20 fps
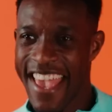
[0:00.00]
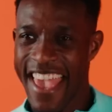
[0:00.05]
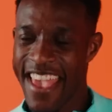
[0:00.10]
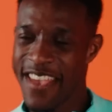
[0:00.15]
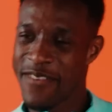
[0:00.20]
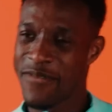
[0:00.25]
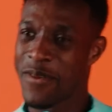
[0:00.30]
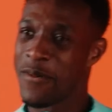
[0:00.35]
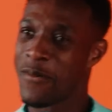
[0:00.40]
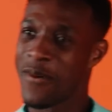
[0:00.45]

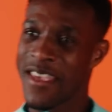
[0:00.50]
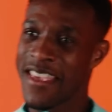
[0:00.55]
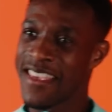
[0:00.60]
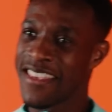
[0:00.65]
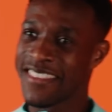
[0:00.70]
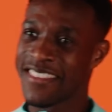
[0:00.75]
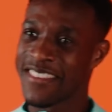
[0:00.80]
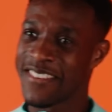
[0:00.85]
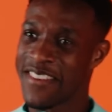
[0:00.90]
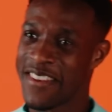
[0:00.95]
heavy
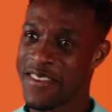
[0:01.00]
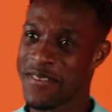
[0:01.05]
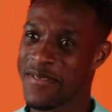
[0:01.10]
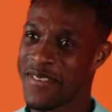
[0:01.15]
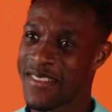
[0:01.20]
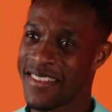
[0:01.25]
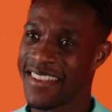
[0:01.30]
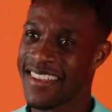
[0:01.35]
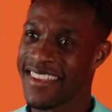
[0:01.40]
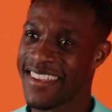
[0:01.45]
weights or
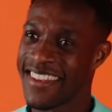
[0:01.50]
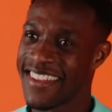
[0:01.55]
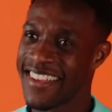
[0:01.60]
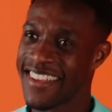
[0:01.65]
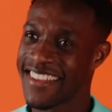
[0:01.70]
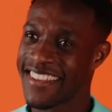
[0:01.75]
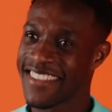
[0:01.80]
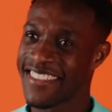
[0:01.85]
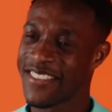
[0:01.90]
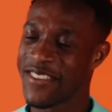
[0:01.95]
anything like that,